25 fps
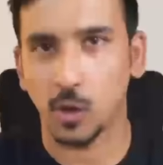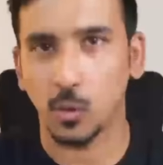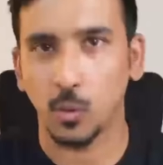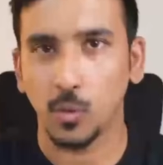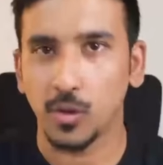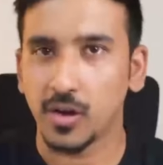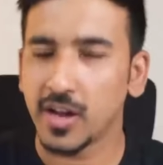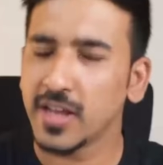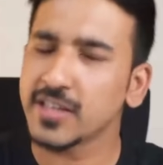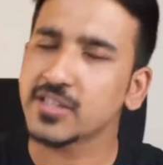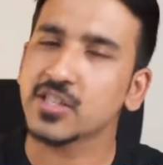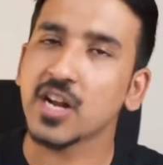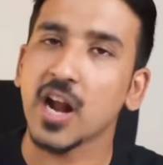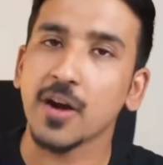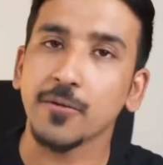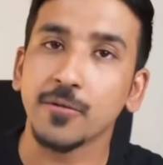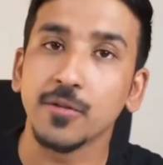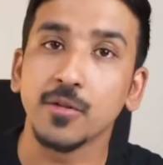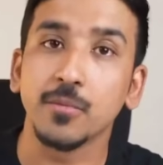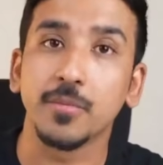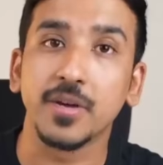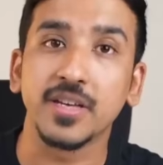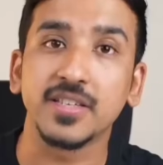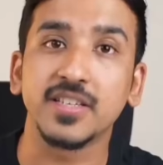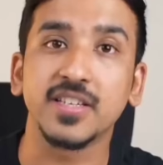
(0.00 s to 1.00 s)
Chalo, let's start
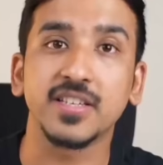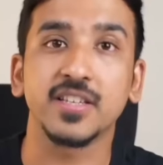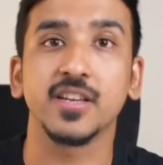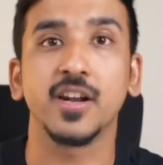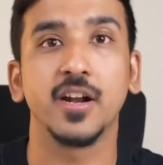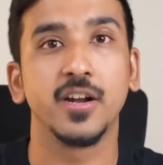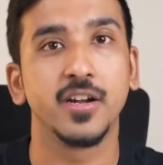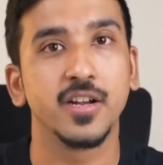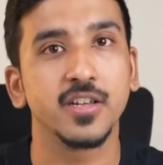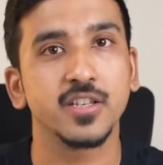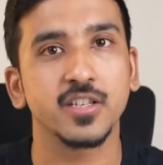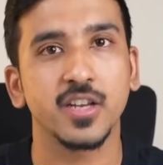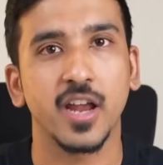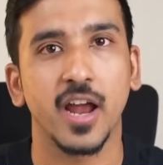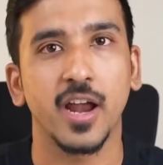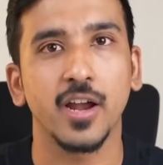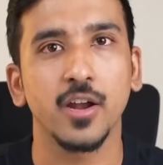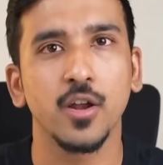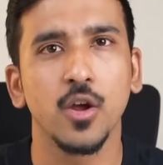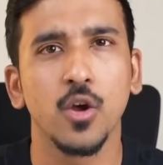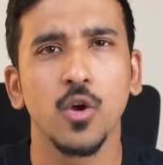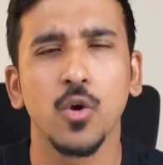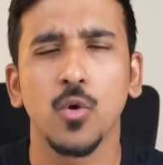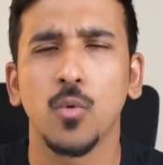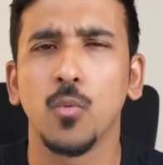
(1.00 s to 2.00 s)
from the basics and
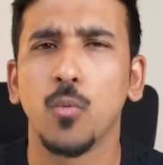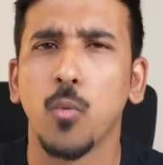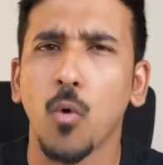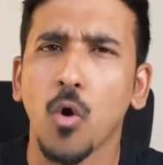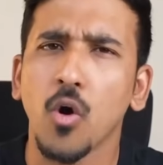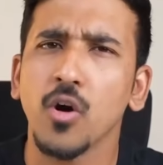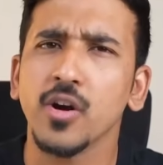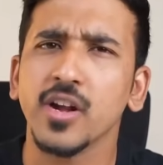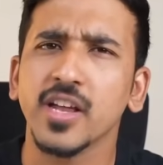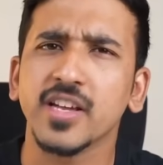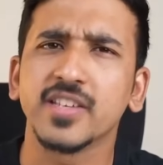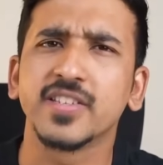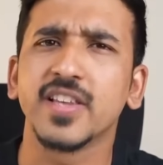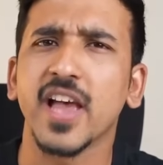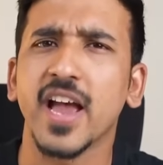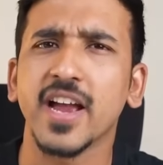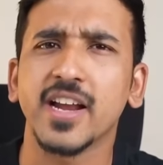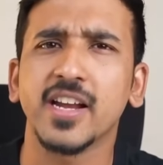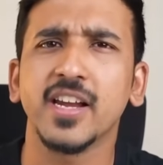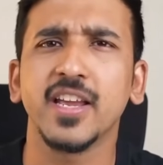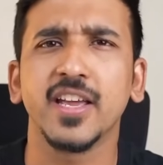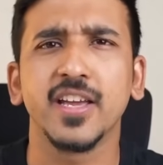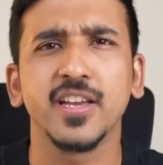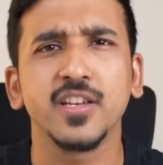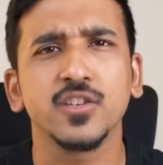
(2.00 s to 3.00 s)
understand what
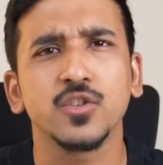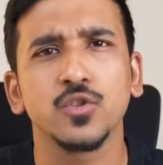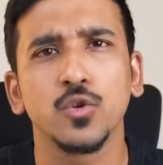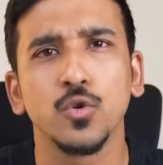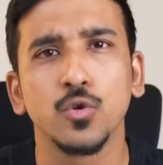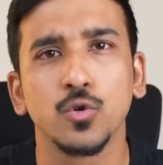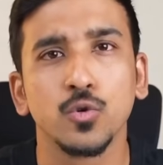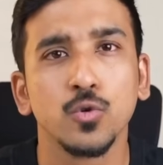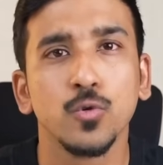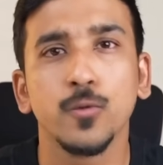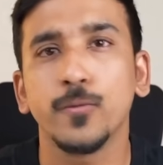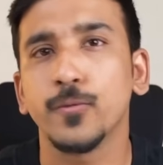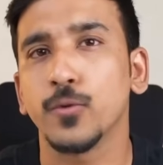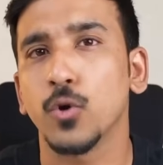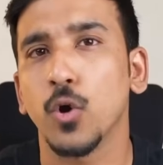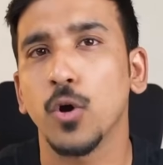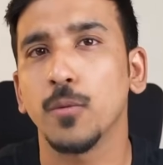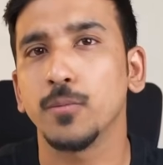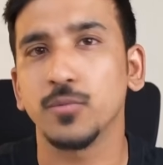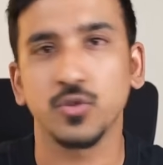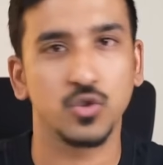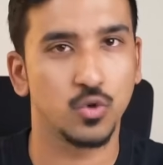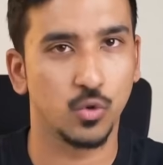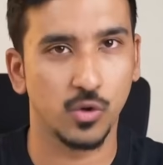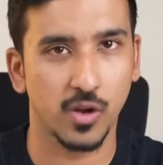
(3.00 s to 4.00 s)
exactly is
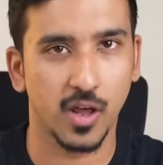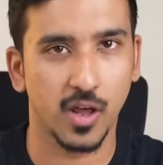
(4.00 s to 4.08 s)
rooftop